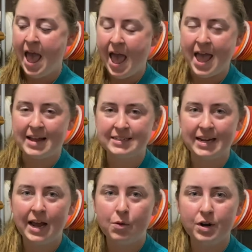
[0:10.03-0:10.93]
And today
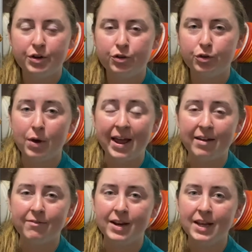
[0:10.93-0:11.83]
I wanted to do a
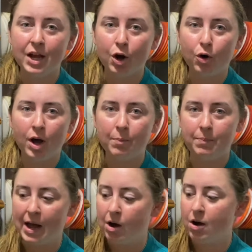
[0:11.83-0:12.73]
video
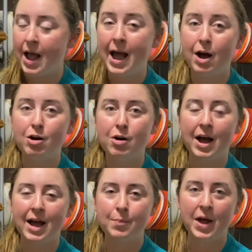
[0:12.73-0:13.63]
about how
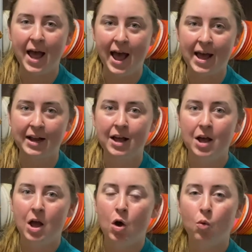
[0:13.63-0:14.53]
I pack
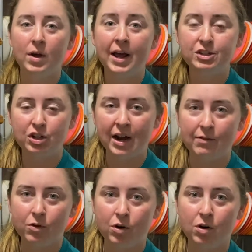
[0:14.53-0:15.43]
when I
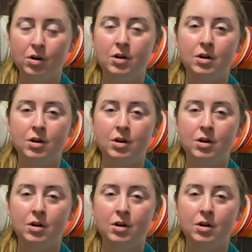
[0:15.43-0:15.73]
travel